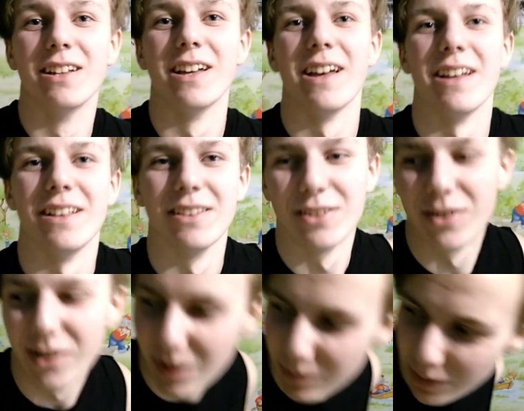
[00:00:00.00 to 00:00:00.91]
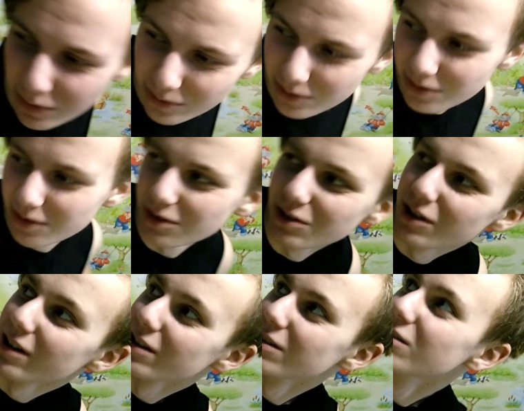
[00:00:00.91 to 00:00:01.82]
and your elbows
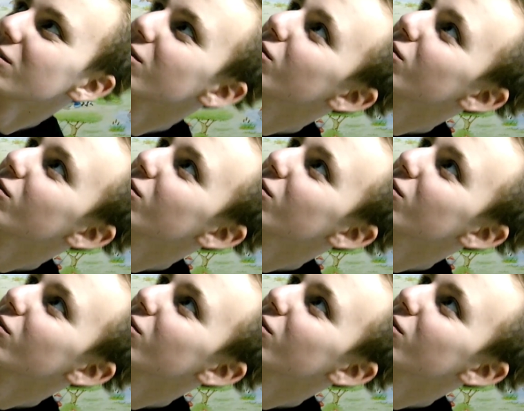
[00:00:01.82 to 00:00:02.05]
just